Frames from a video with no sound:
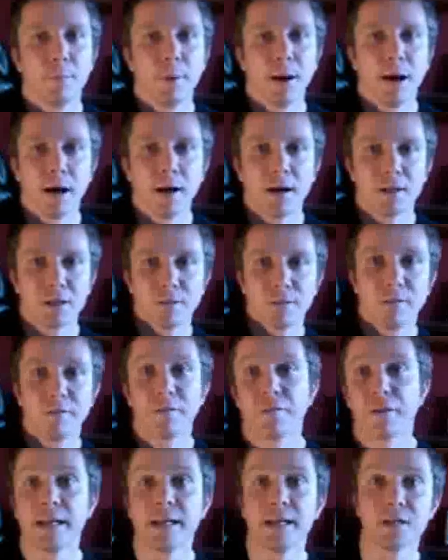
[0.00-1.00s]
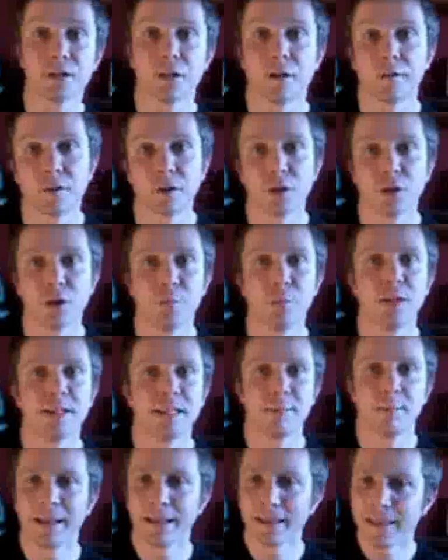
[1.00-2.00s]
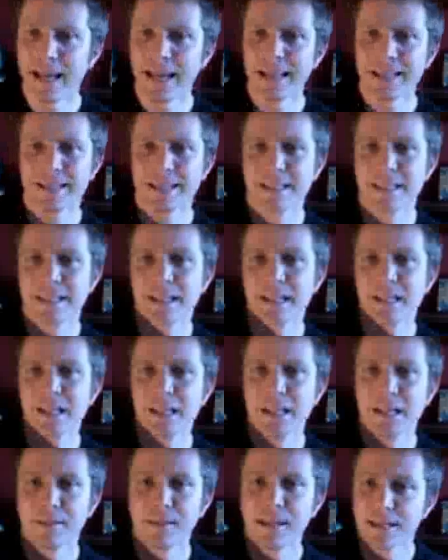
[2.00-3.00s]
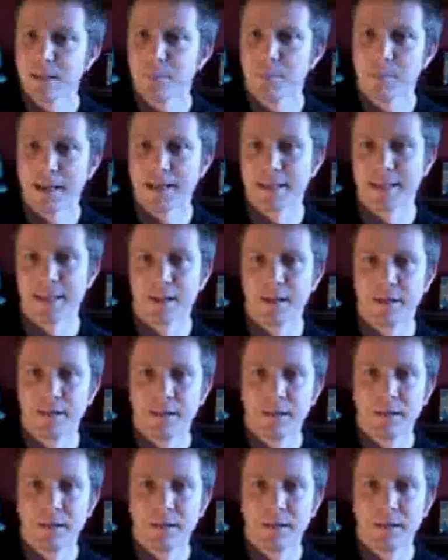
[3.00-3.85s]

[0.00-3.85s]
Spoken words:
part of the free software community, but that doesn't matter.